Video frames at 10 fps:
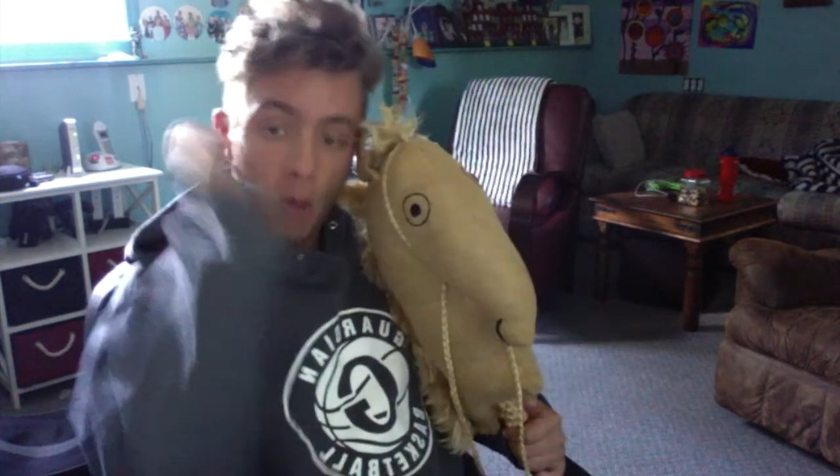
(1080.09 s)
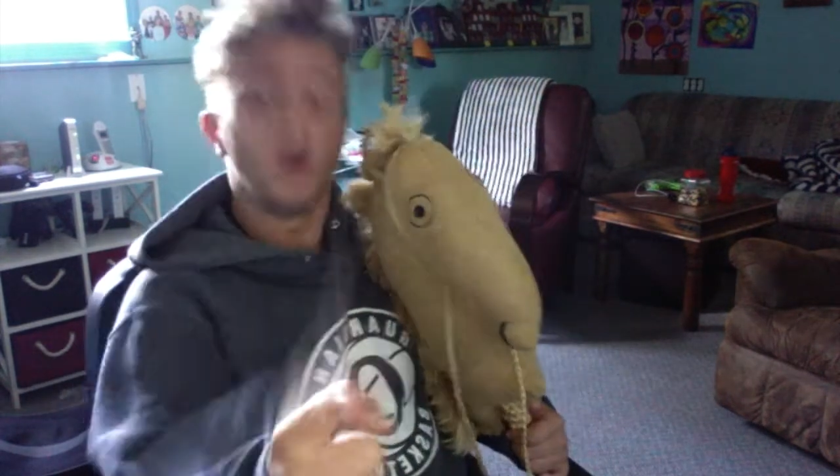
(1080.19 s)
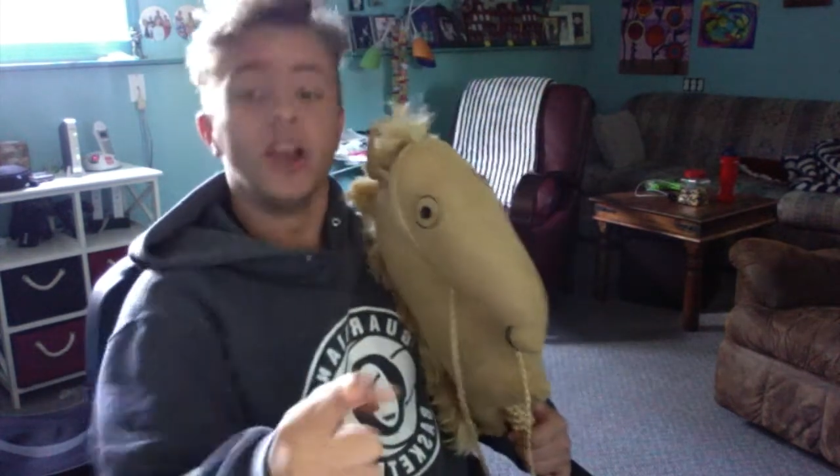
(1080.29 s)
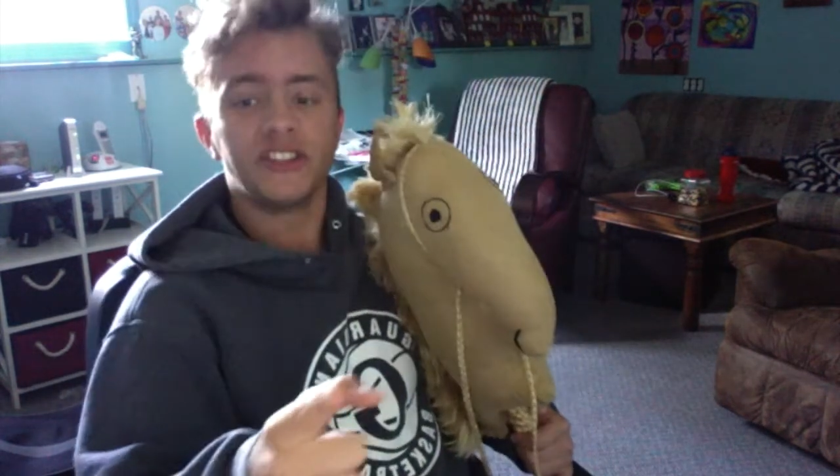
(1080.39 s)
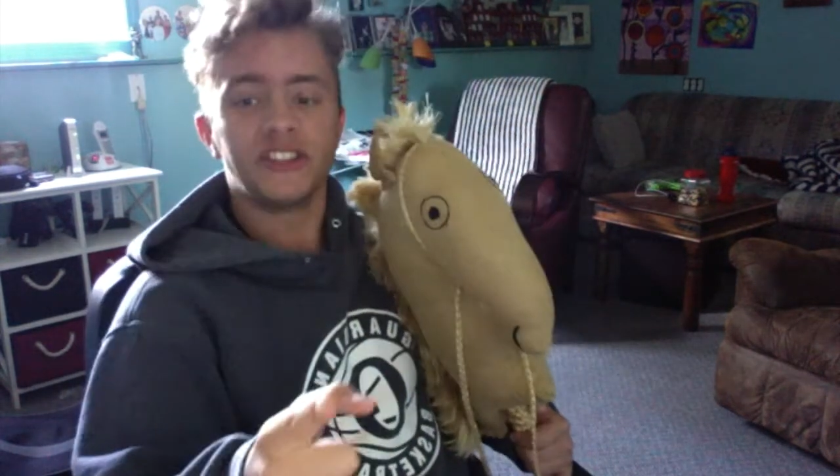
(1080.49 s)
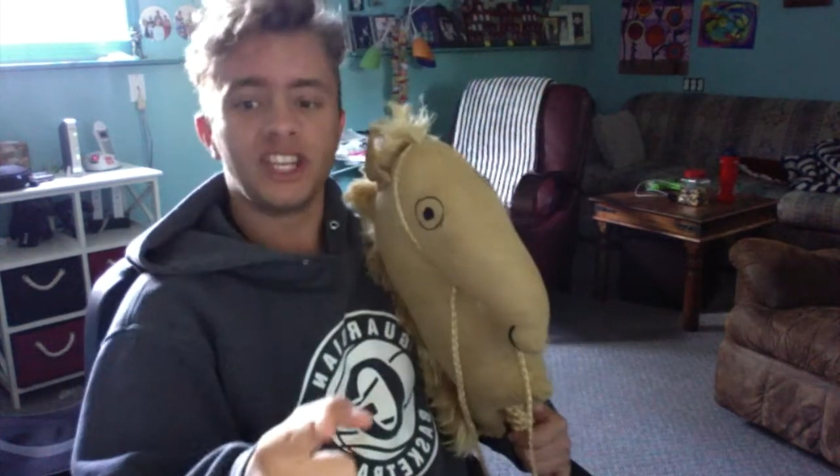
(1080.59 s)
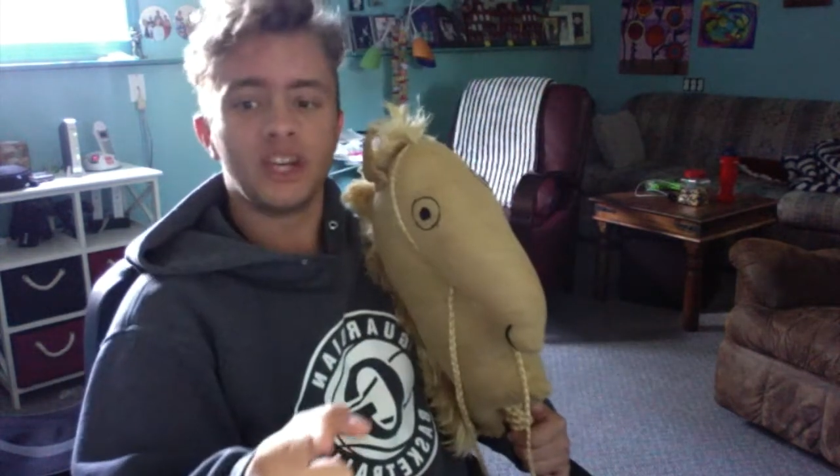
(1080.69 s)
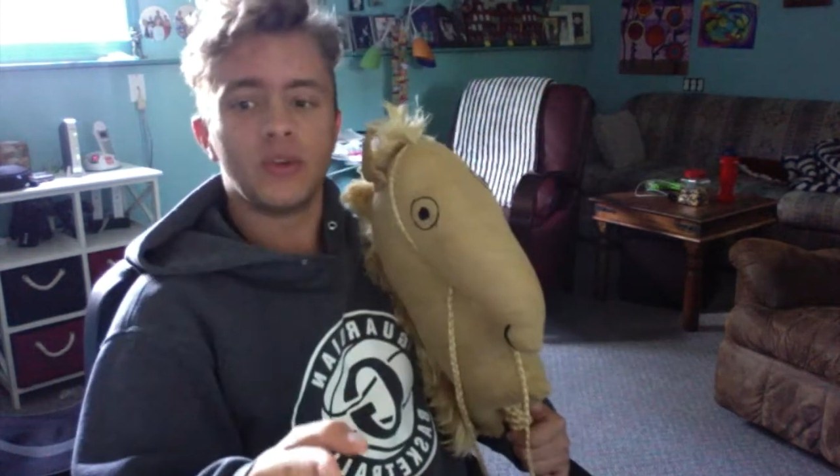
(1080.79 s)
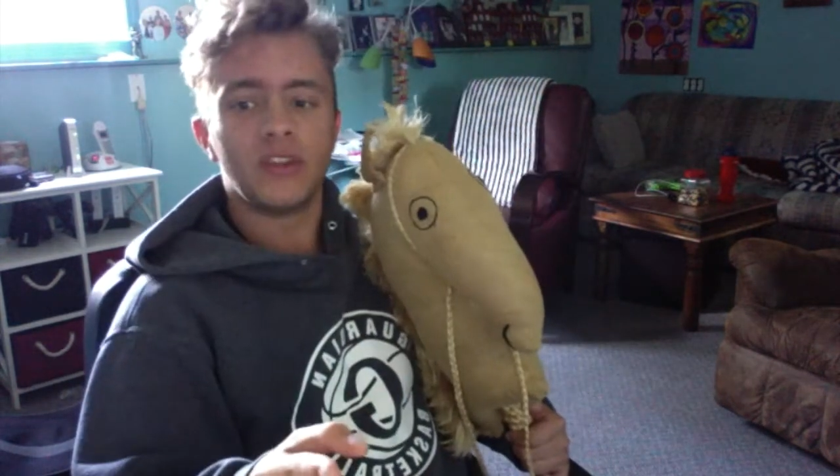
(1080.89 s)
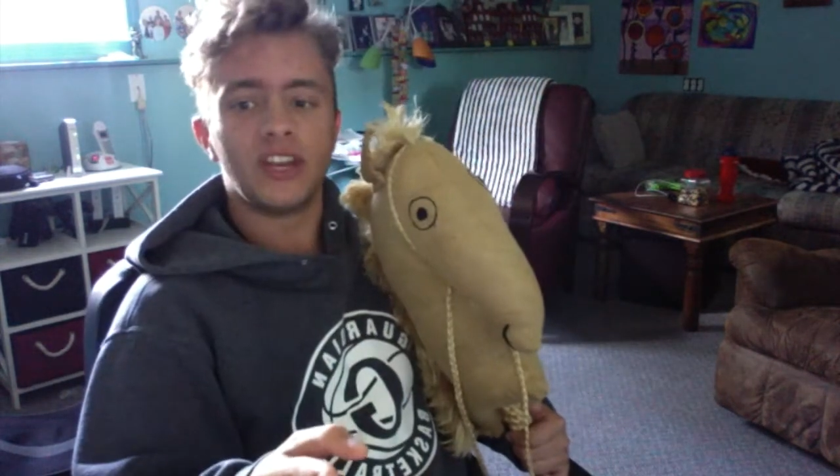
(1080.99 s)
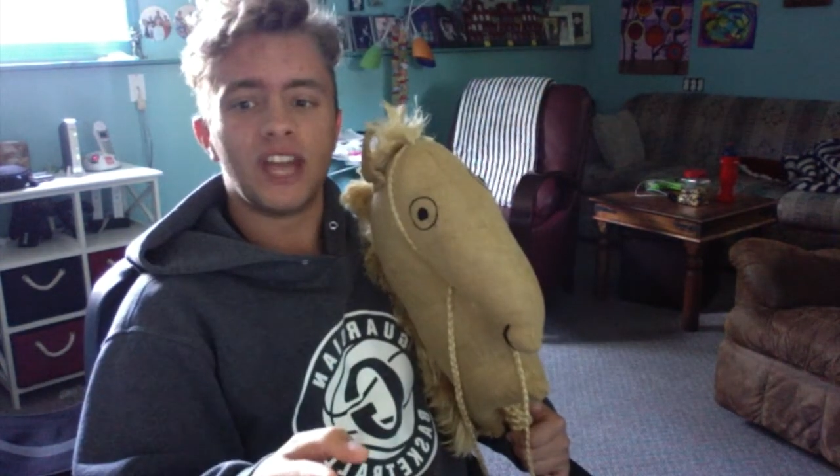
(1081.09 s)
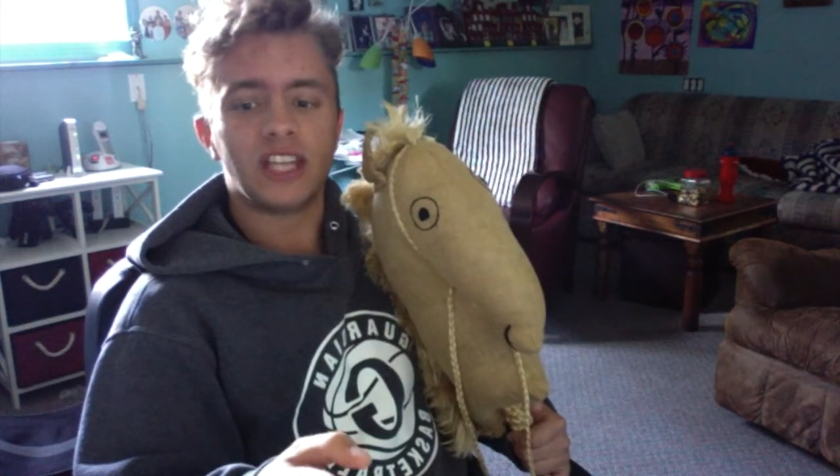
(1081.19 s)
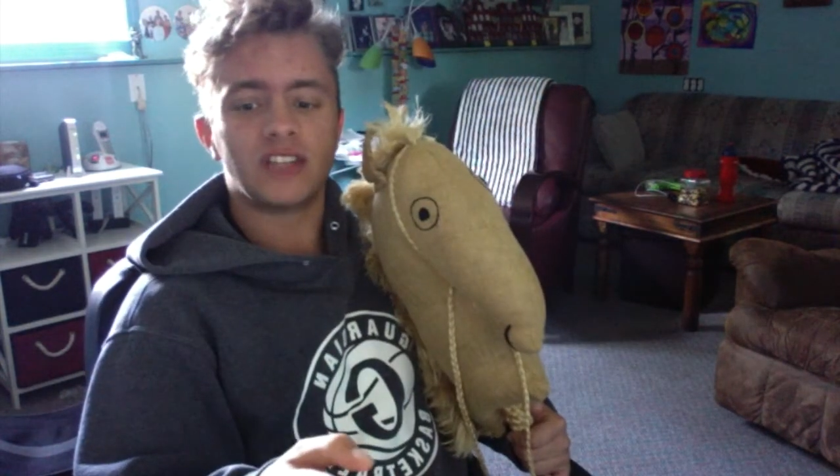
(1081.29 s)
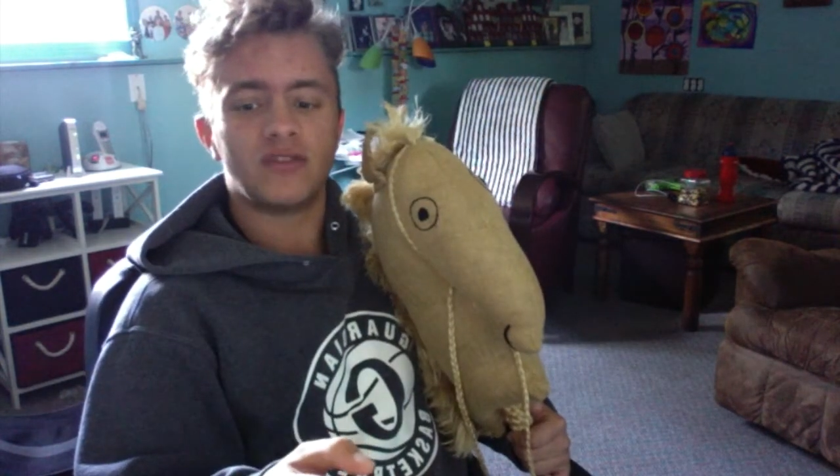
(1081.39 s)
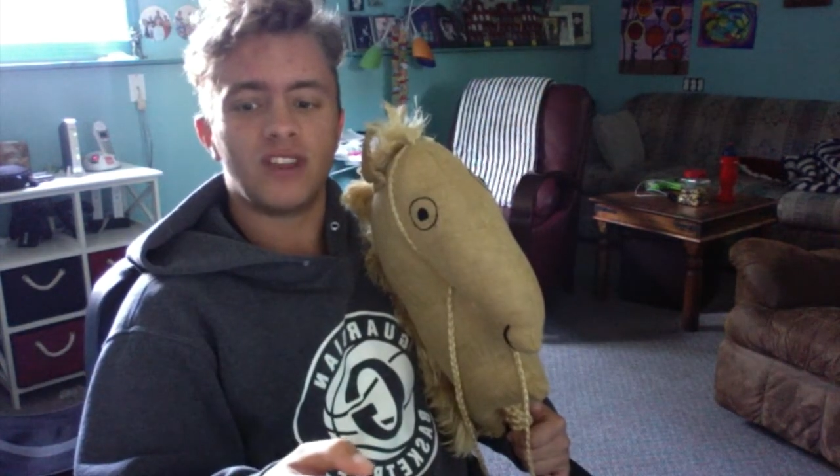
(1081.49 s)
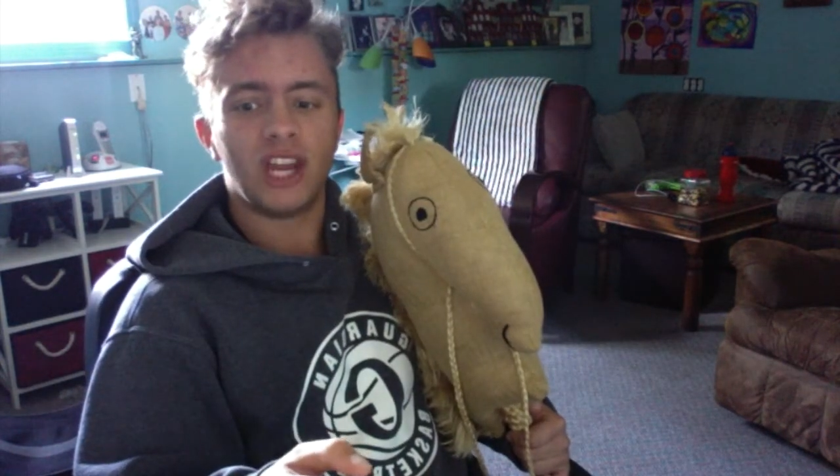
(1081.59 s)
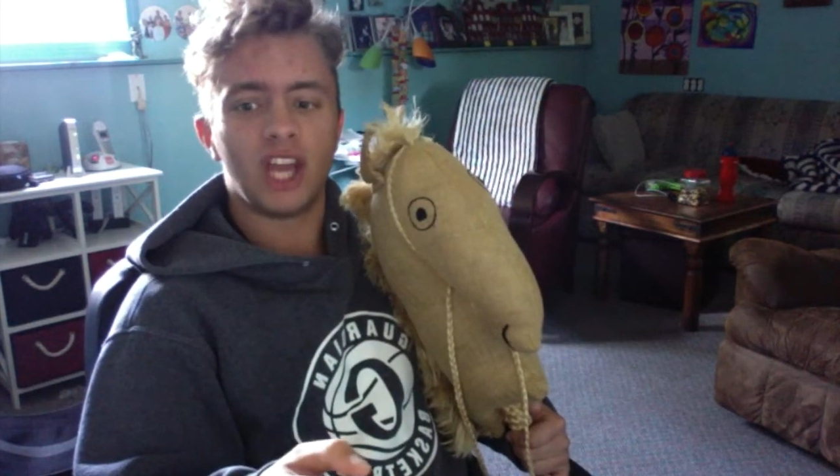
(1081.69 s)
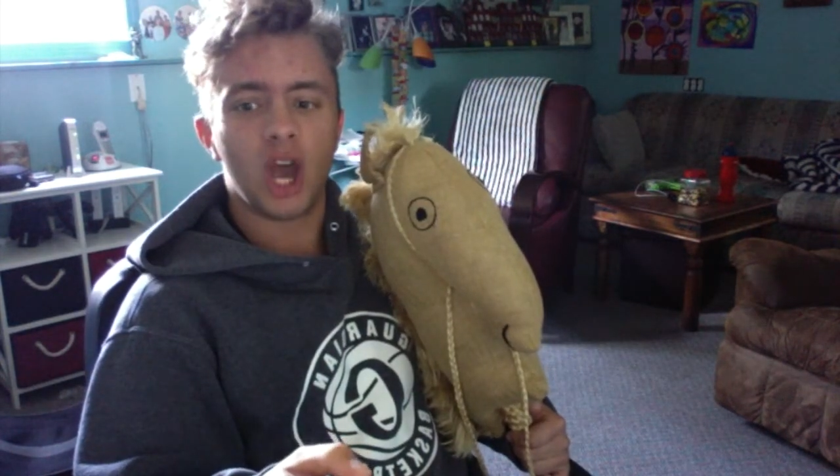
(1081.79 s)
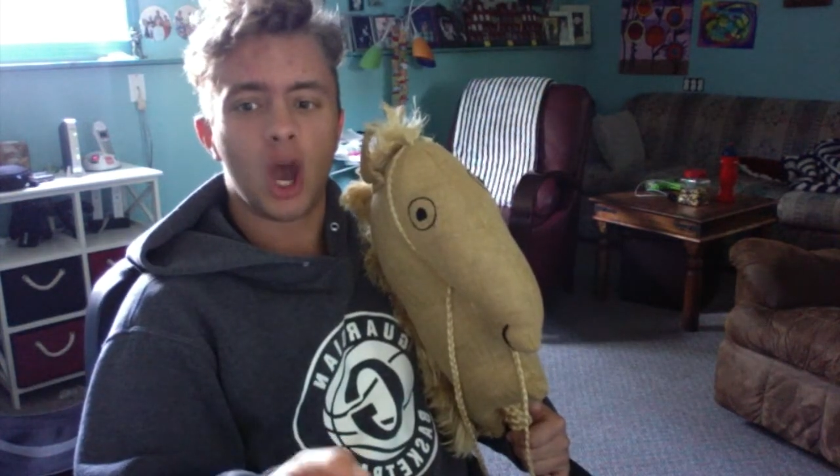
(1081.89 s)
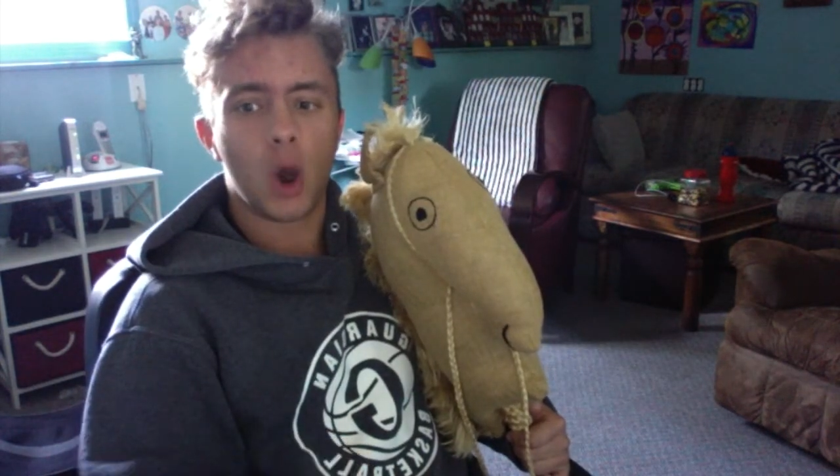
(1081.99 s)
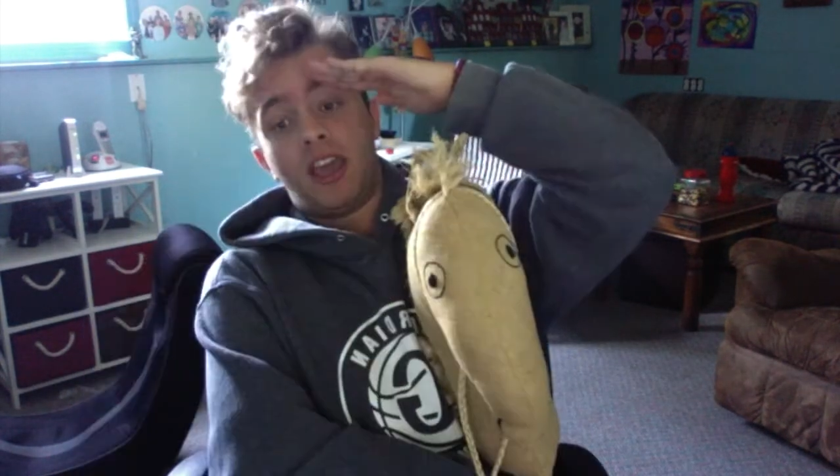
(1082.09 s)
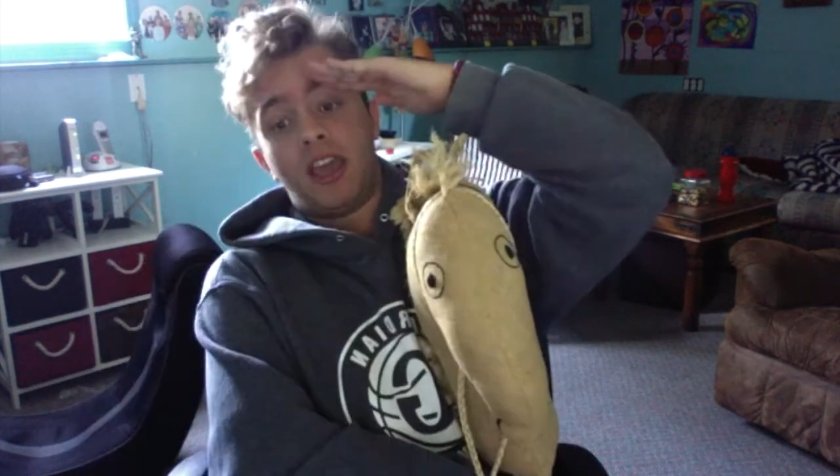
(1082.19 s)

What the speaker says: We'll see you in the next video.